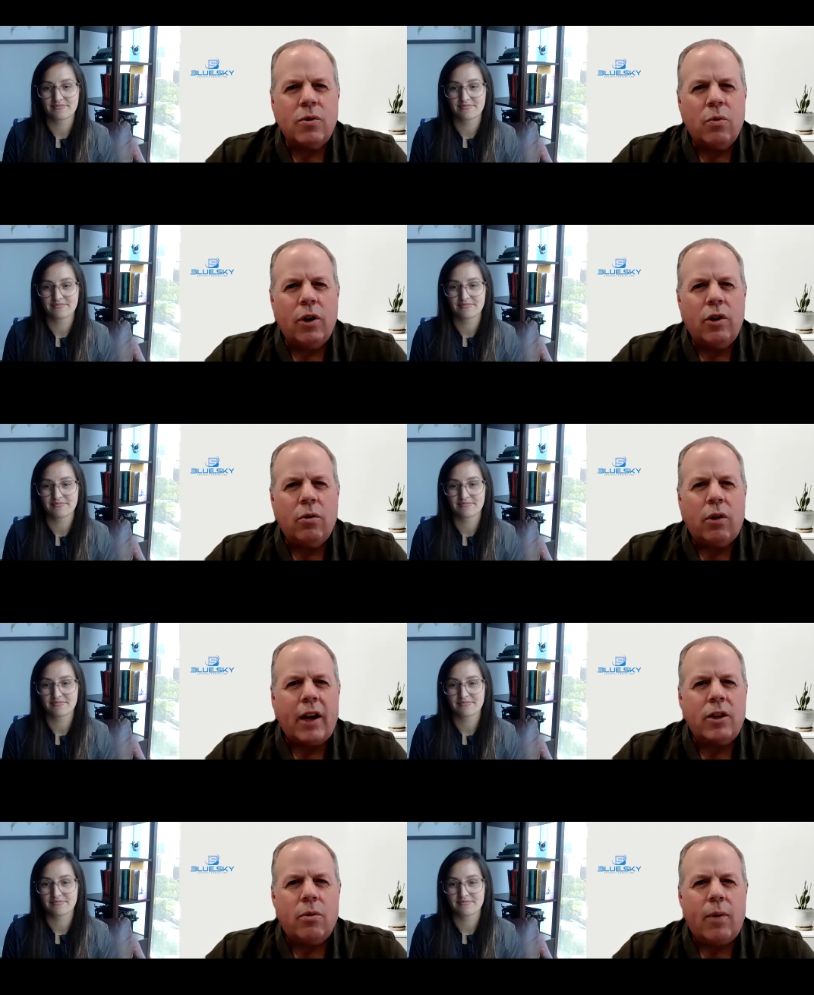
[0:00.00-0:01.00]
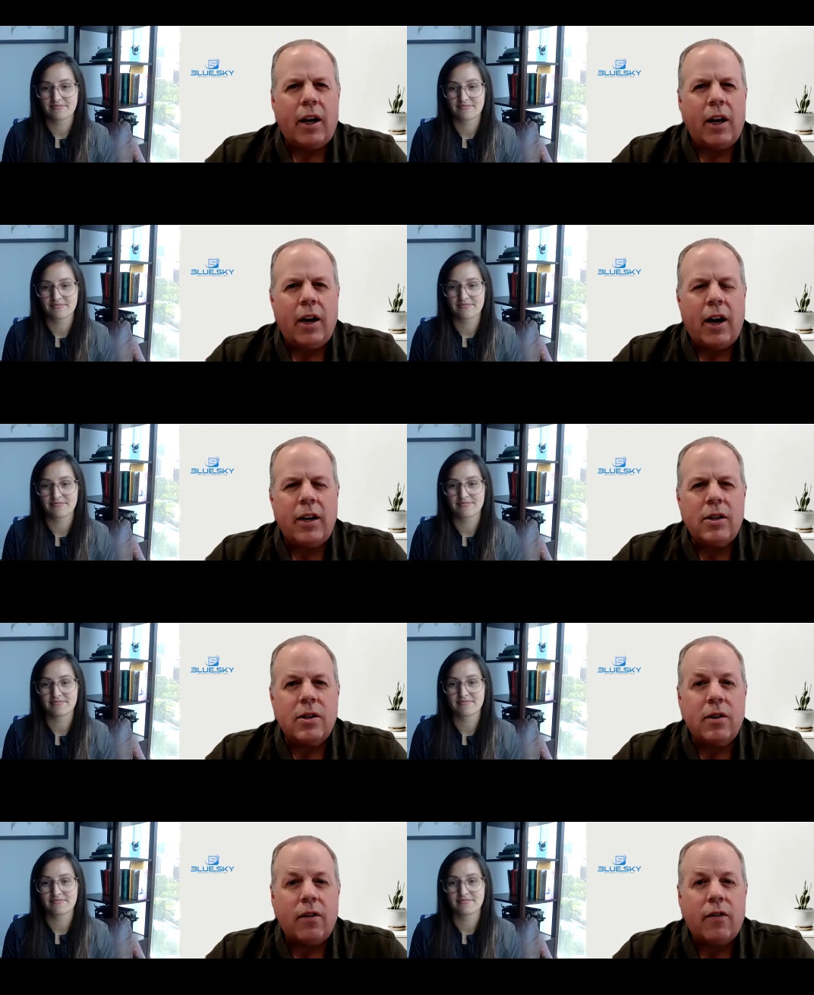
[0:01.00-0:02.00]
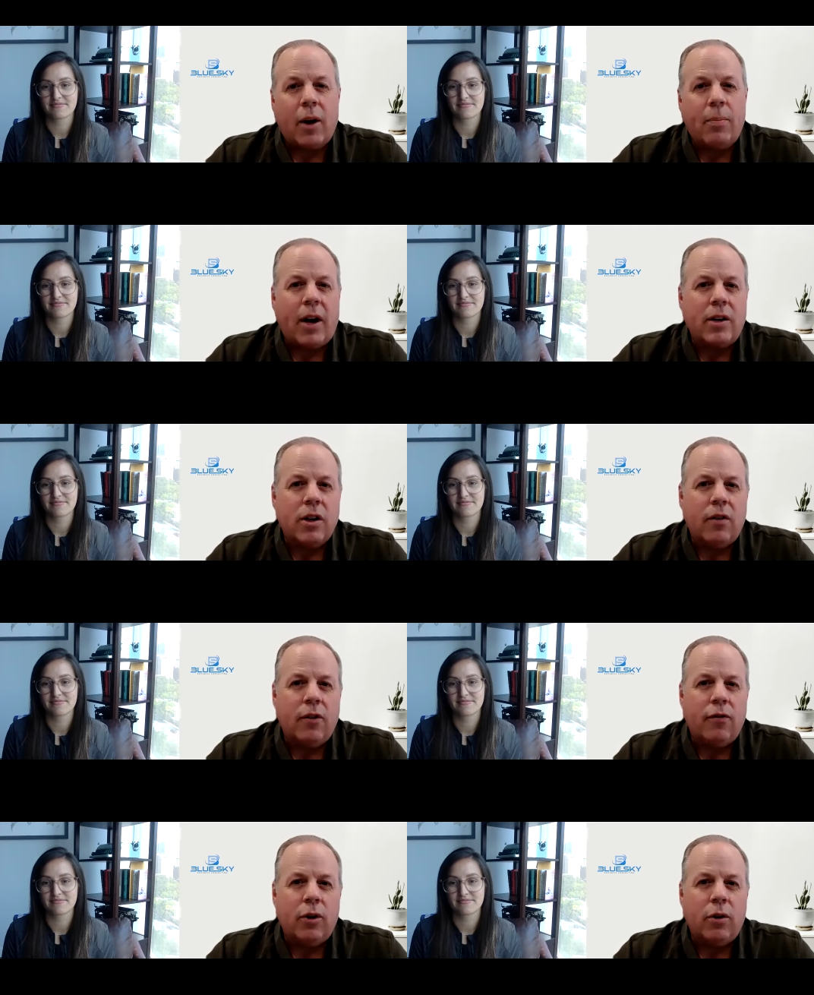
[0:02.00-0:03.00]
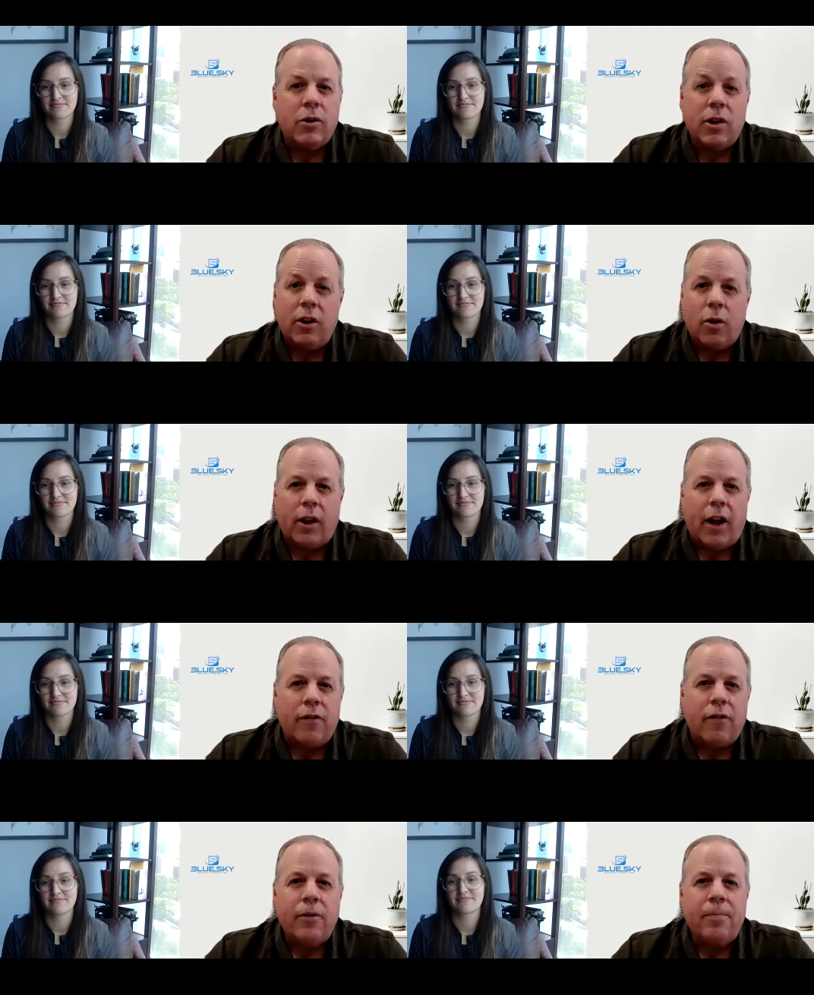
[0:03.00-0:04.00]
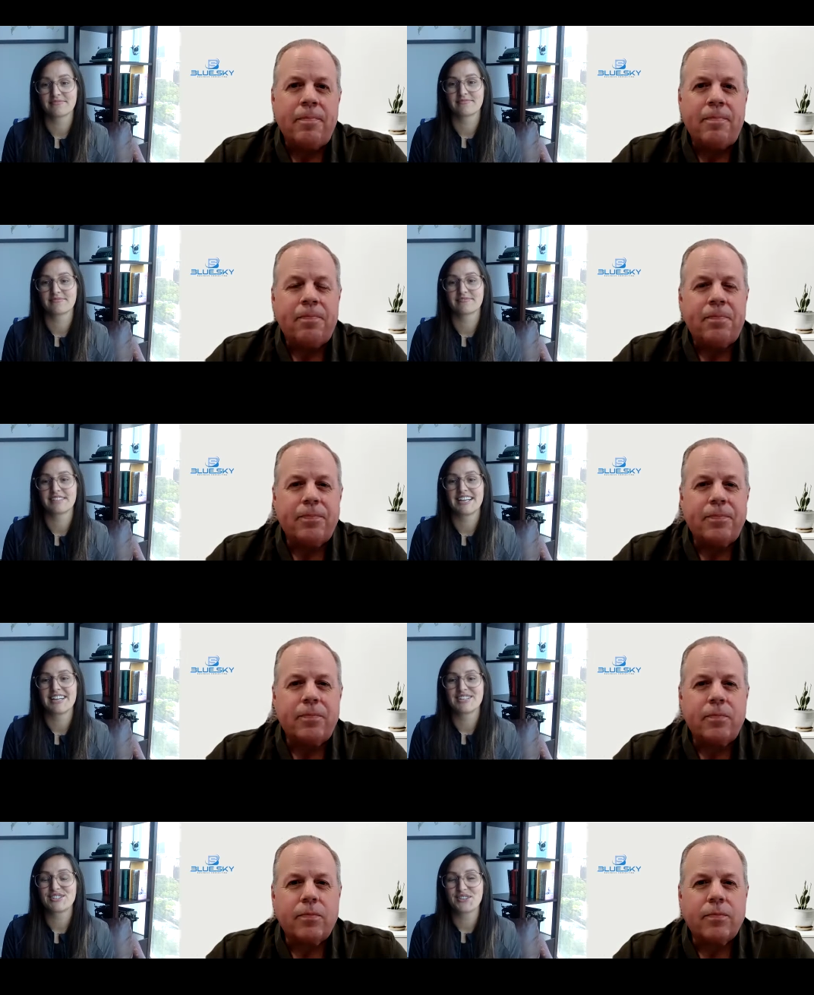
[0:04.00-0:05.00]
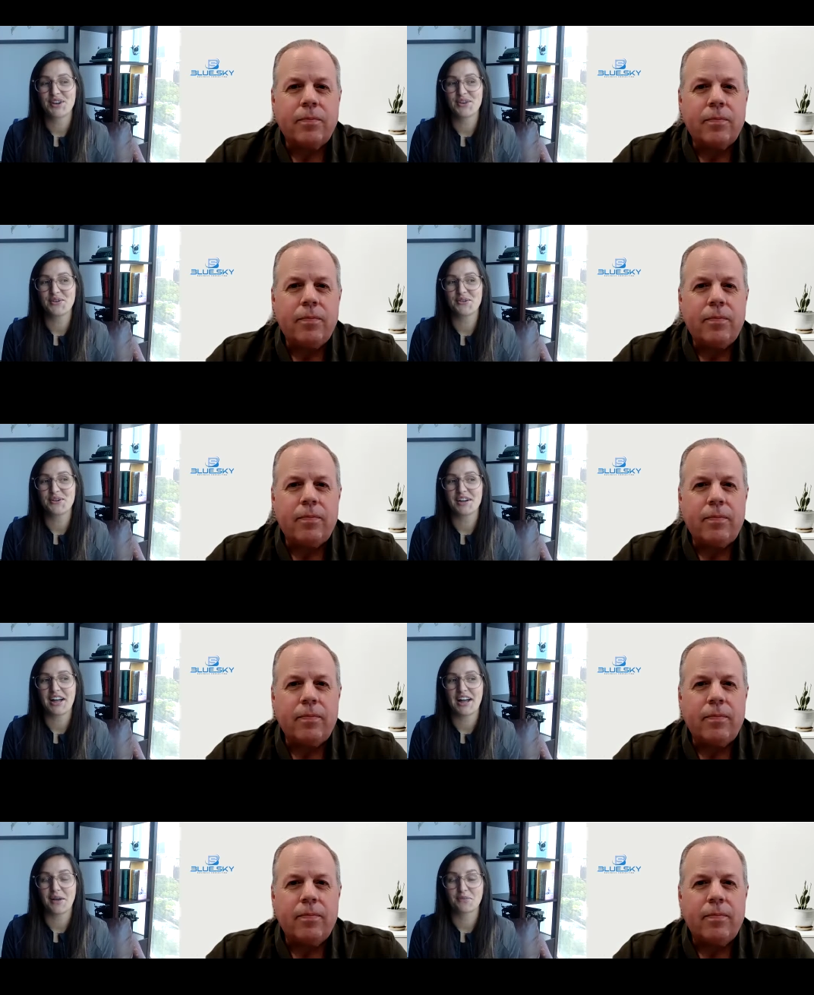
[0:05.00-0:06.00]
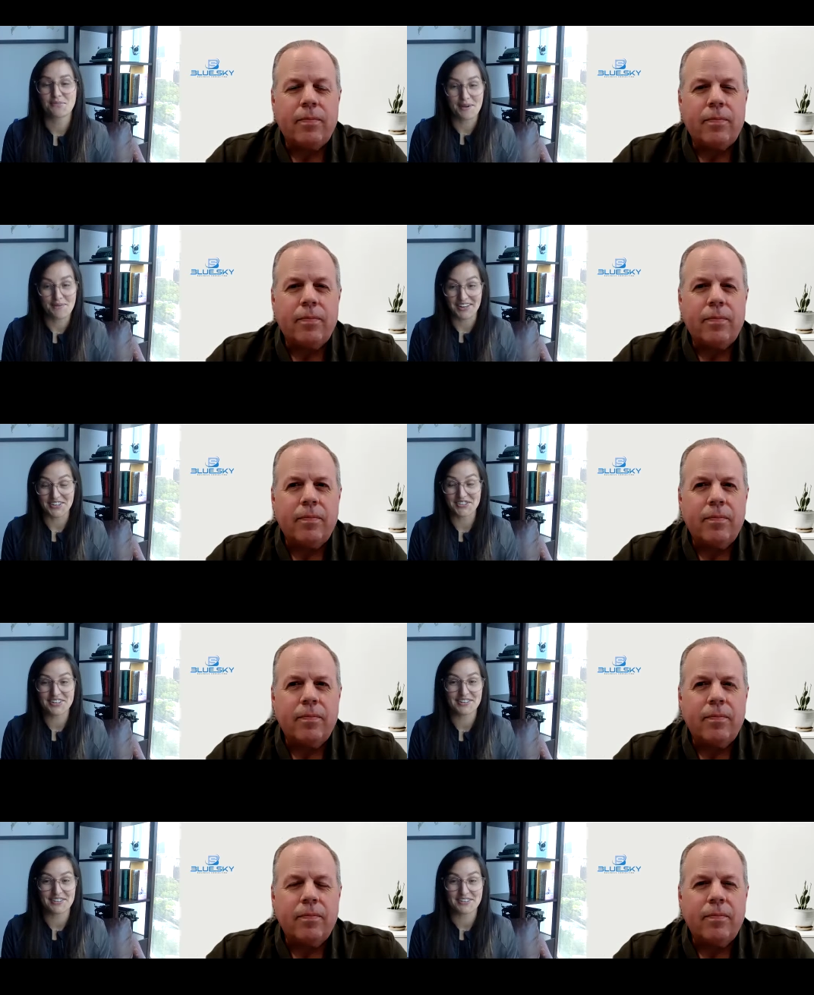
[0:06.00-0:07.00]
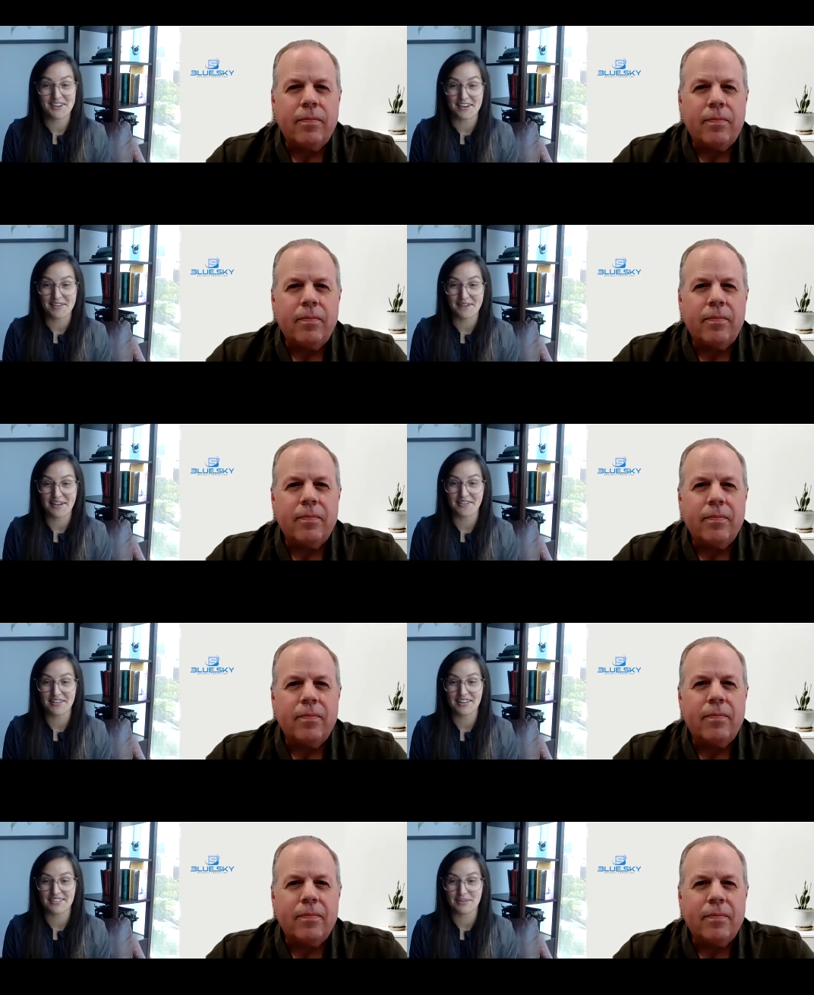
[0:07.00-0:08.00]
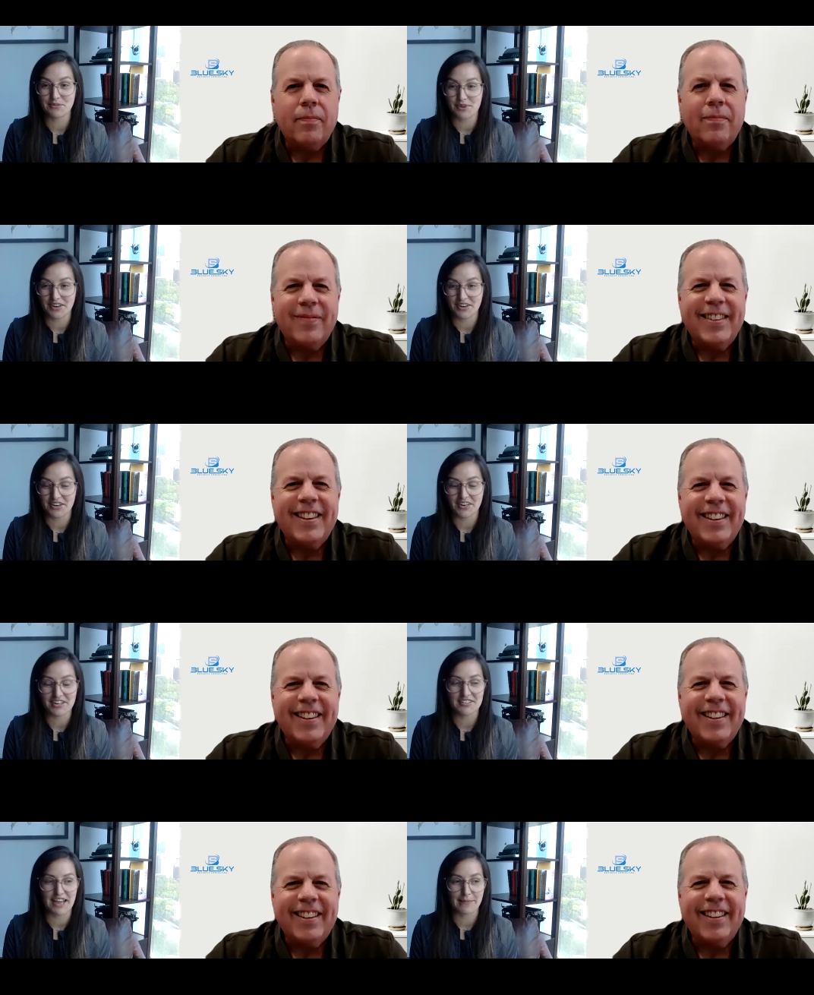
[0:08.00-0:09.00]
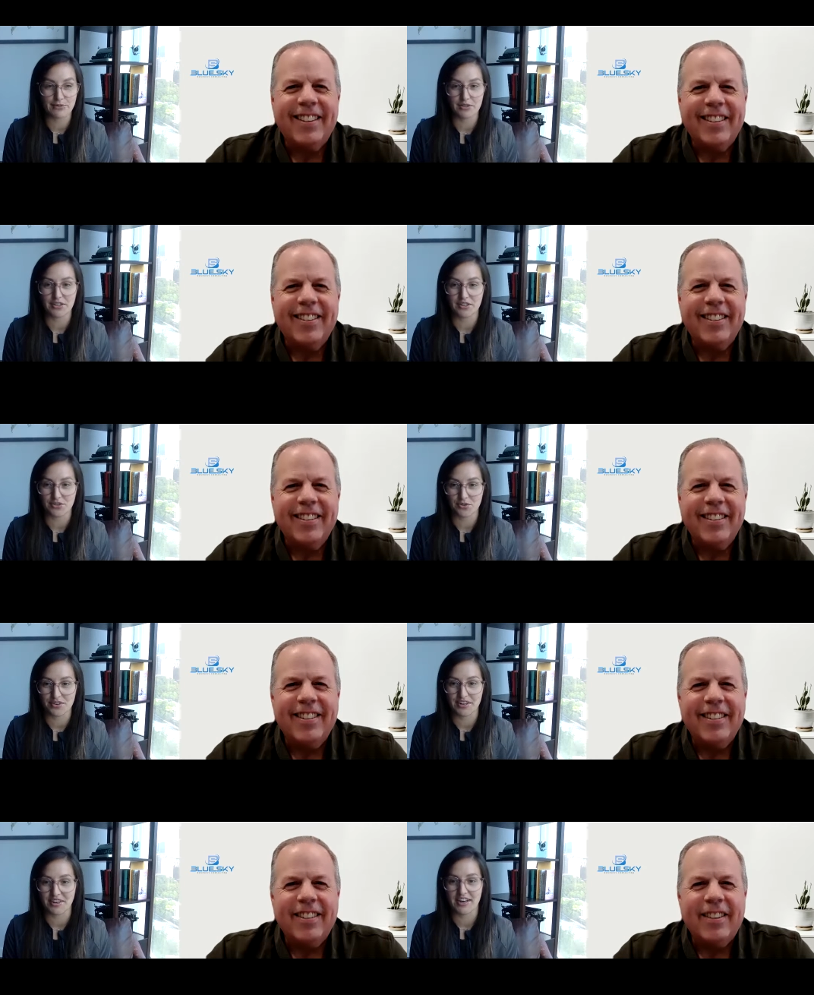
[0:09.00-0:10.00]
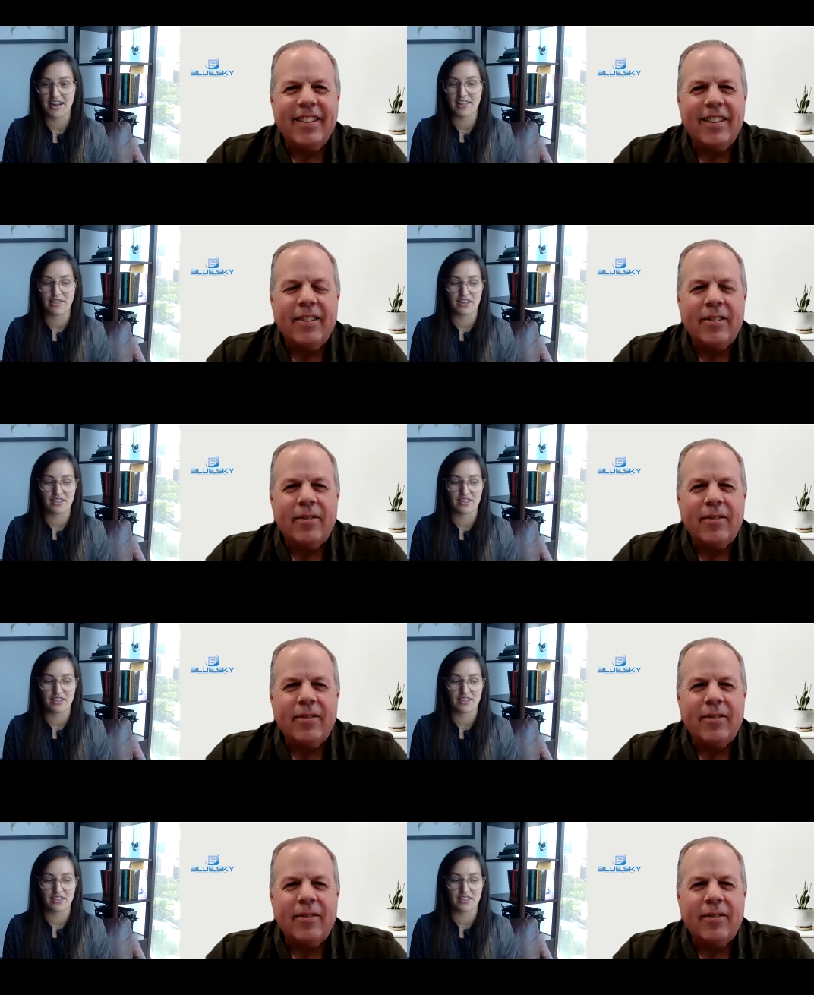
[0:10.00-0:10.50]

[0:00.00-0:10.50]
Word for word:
Speaker 1: would you like to recognize that have had a positive influence in your life?
Speaker 2: So uh, my manager, I want to shout him out. His name is Ryan Kurt. He's absolutely extraordinary. I think